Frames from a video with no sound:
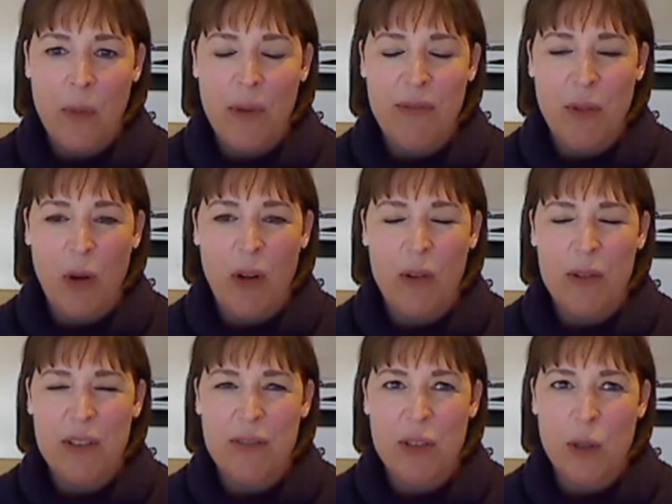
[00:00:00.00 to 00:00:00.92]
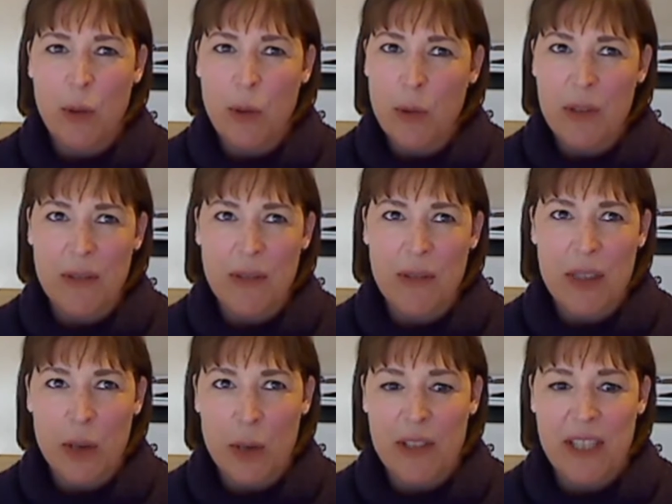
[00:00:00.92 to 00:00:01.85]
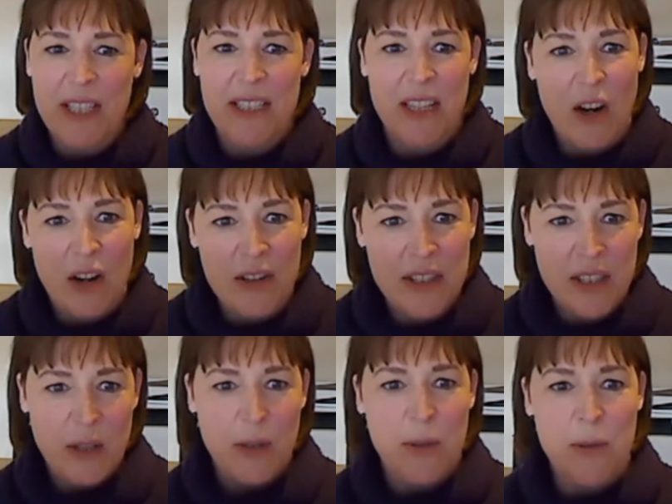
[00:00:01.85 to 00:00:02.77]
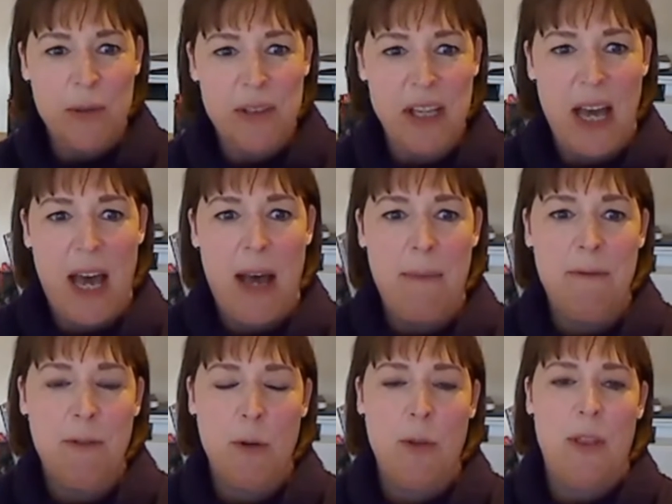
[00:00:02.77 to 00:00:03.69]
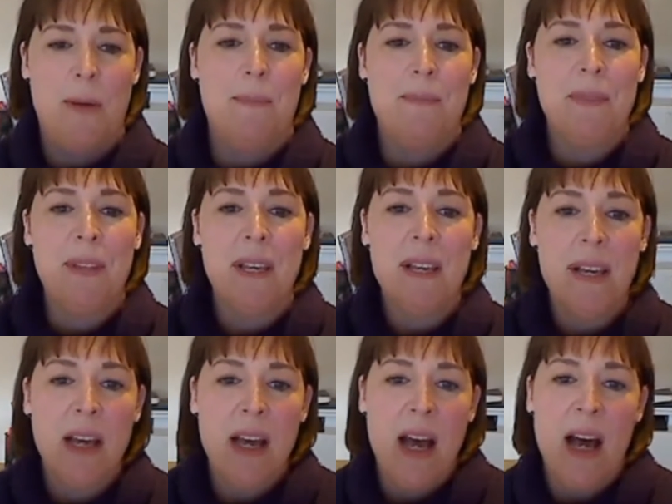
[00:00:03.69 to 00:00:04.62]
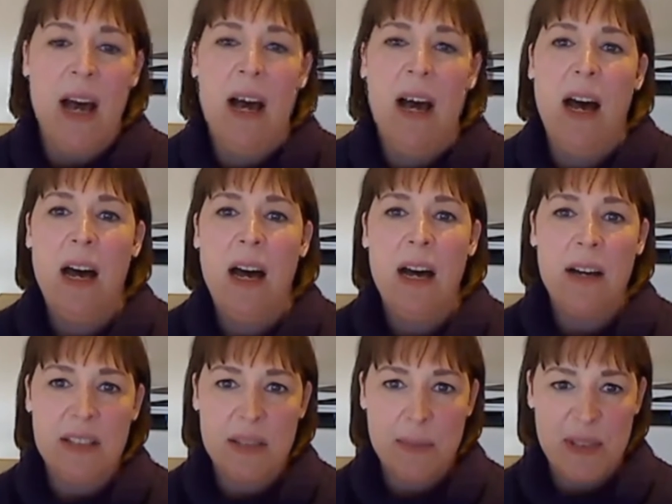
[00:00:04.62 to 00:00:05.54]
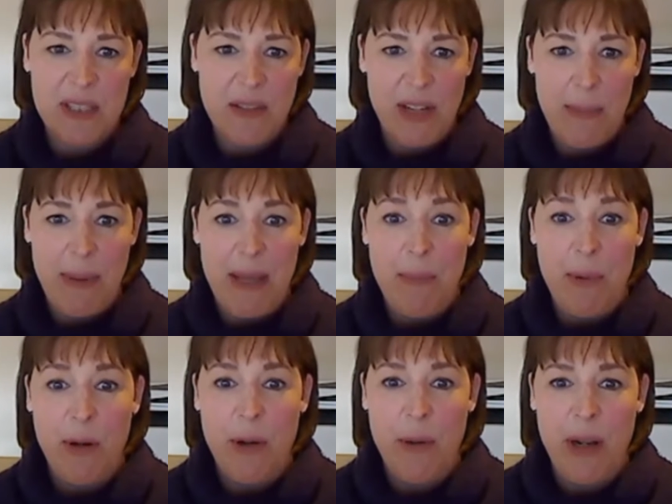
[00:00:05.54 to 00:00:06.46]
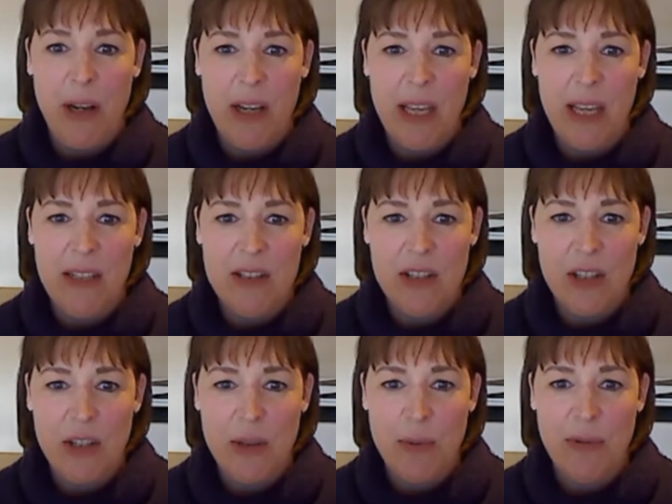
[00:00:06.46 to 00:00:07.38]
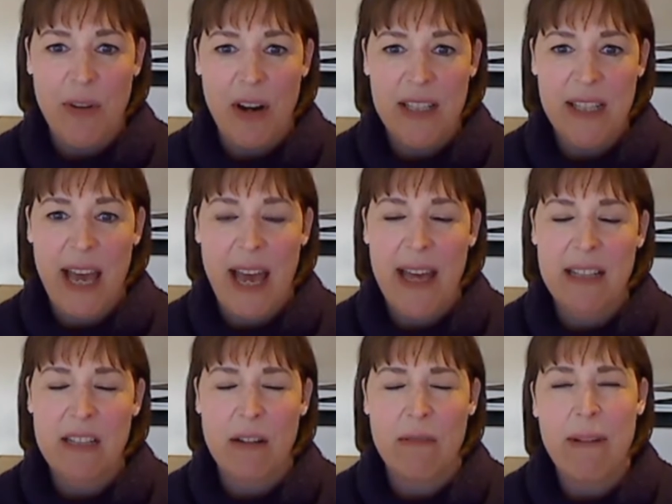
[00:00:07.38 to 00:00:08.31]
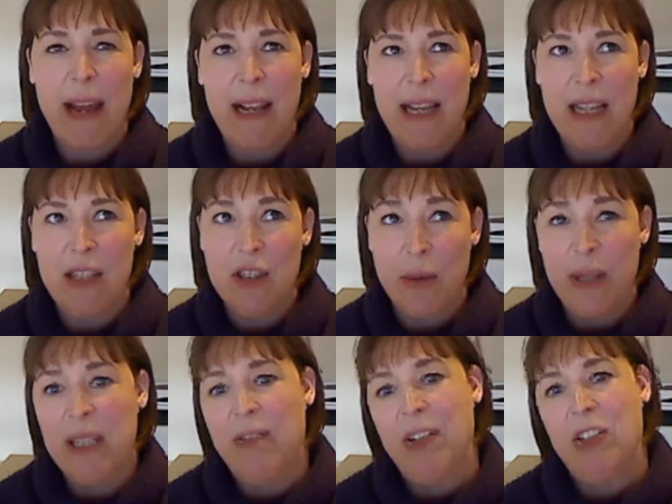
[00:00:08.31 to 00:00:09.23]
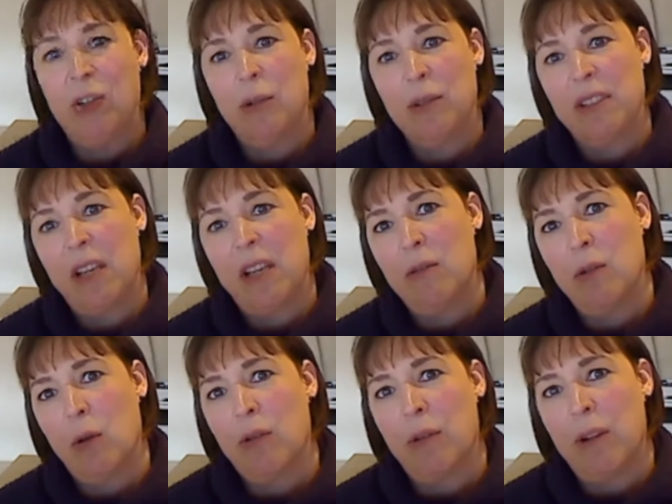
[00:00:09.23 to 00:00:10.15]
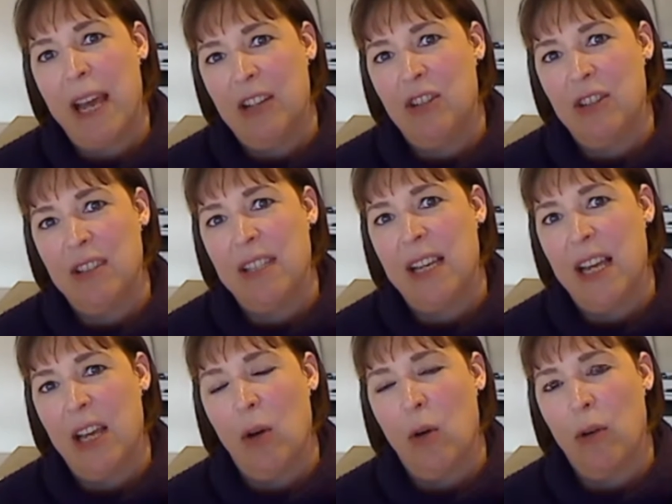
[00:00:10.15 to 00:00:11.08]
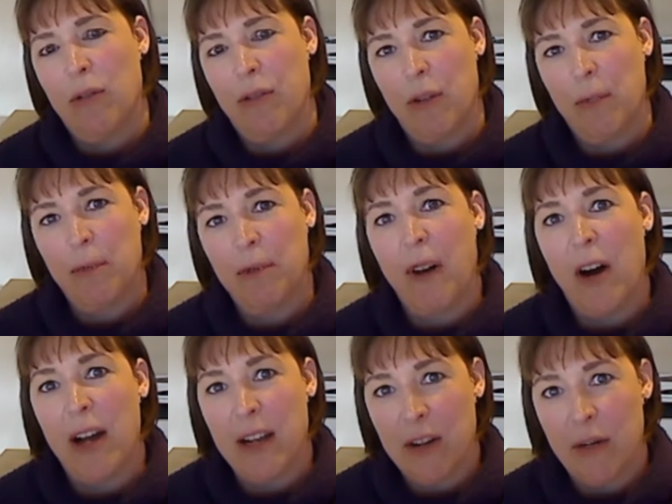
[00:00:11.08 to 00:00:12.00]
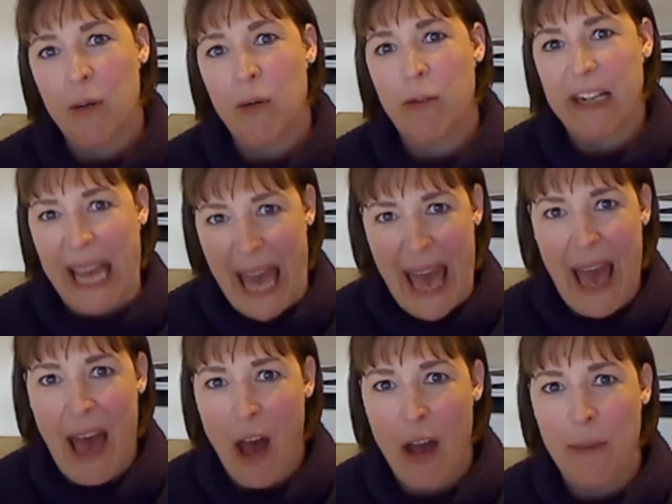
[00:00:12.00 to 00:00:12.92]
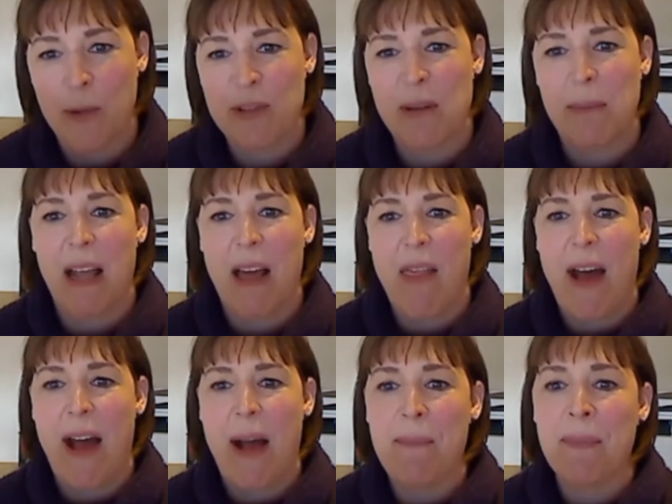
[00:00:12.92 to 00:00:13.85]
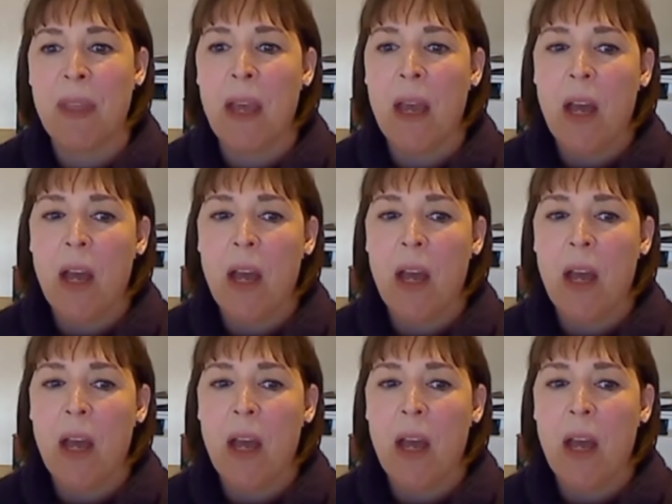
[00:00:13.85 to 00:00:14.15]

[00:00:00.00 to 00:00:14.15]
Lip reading: we've got lots of tools and resources and articles for them. Specifically people who are looking to provide care directly to individuals, so not through an agency or through a provider or in a care home or something like that.